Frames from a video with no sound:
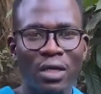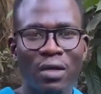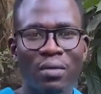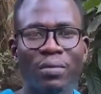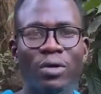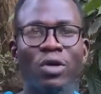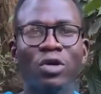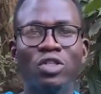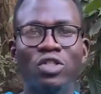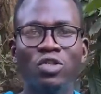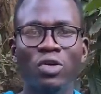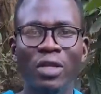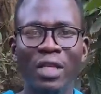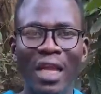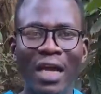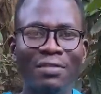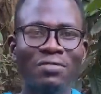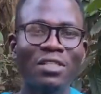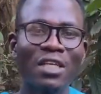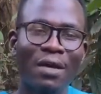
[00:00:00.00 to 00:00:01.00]
because your
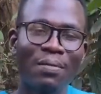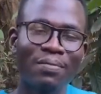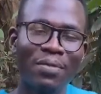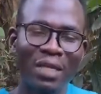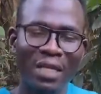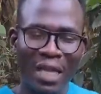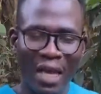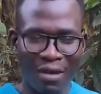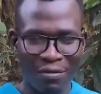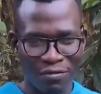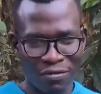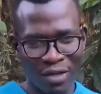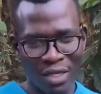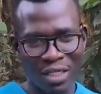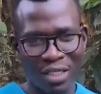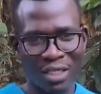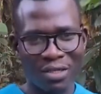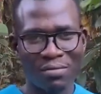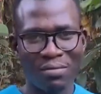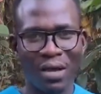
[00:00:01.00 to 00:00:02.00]
nerves have been
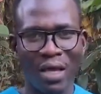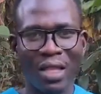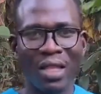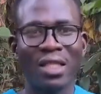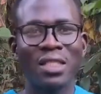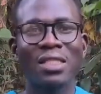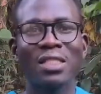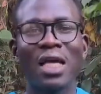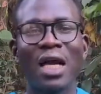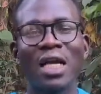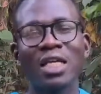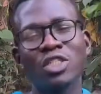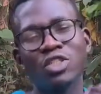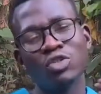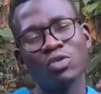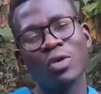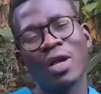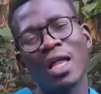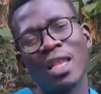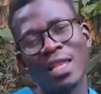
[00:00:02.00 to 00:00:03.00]
affected by these high
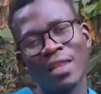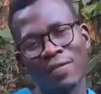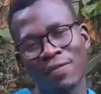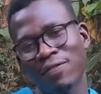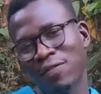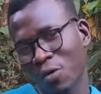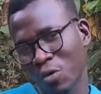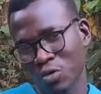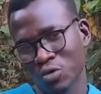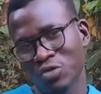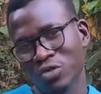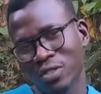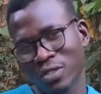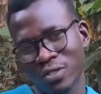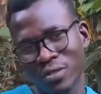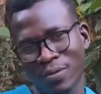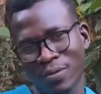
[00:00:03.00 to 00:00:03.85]
sugar levels,